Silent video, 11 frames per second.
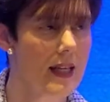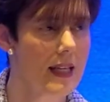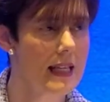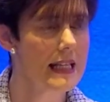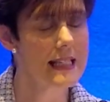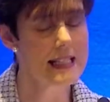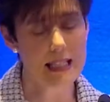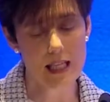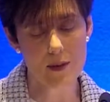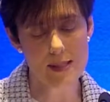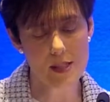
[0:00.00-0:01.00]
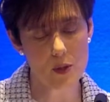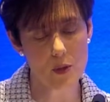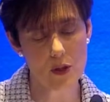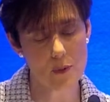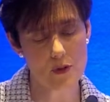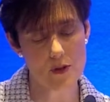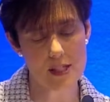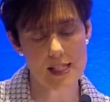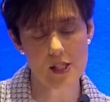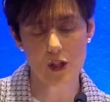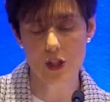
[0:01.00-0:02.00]
It allowed school communities
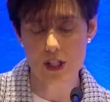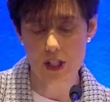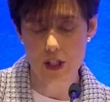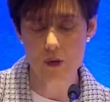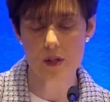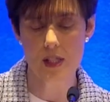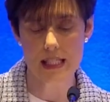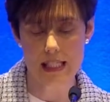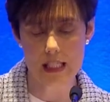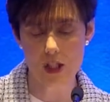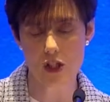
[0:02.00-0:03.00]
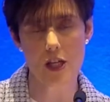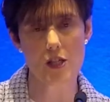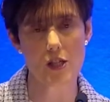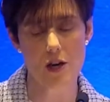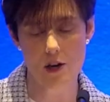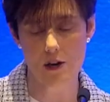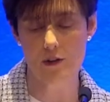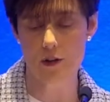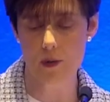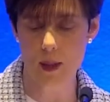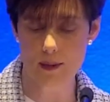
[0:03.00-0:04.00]
to continue to teach and learn
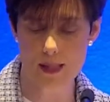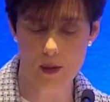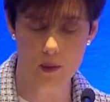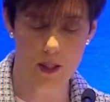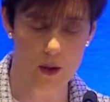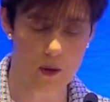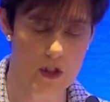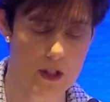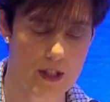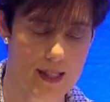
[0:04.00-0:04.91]
throughout school closures.